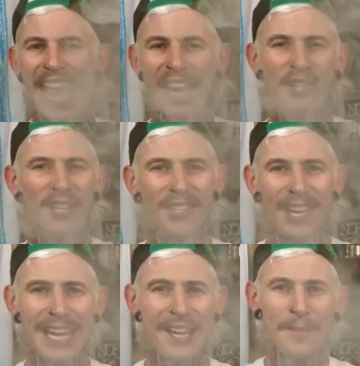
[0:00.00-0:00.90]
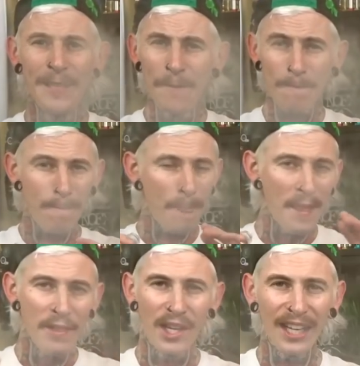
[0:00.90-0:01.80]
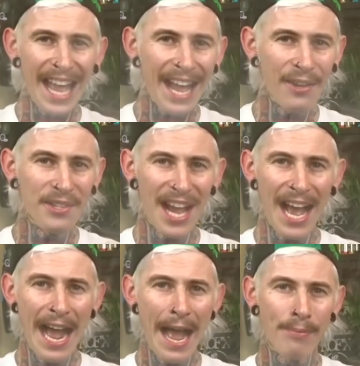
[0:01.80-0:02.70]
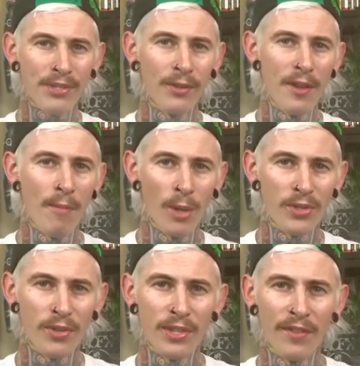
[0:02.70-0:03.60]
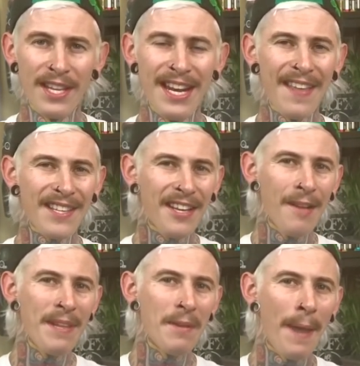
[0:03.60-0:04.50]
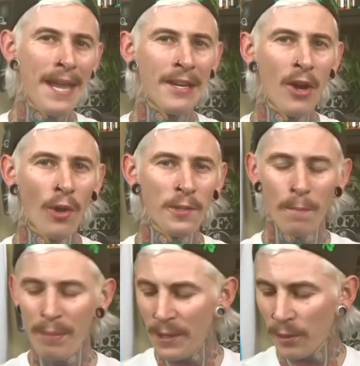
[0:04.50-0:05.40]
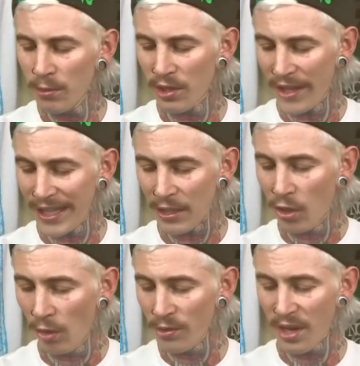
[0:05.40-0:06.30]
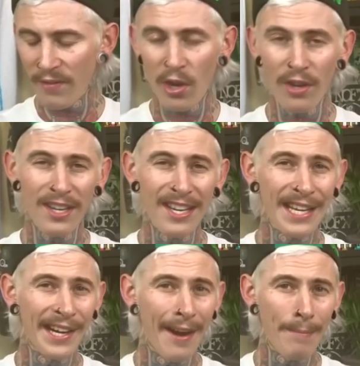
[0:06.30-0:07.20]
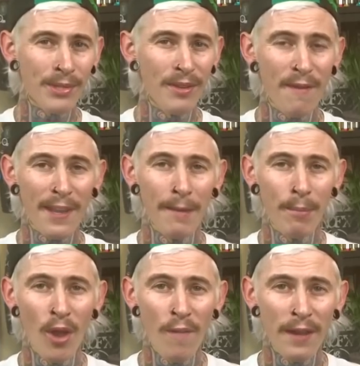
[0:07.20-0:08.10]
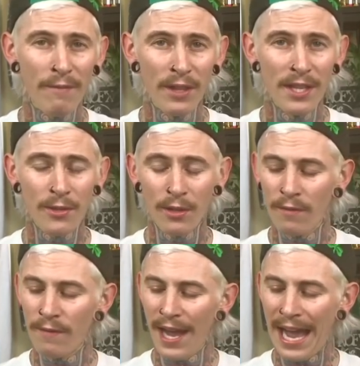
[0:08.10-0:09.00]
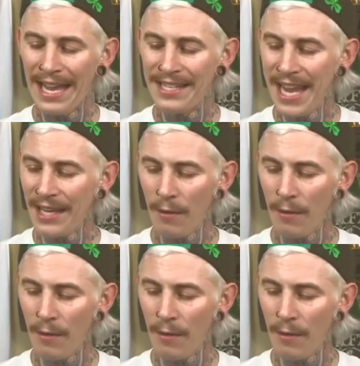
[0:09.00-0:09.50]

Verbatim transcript: As you can see, the clouds are absolutely monstrous on there. Now, that's going to be dependent on your build. I think the coils that I've got in here are absolutely fucking perfect for this sort of uh, deck.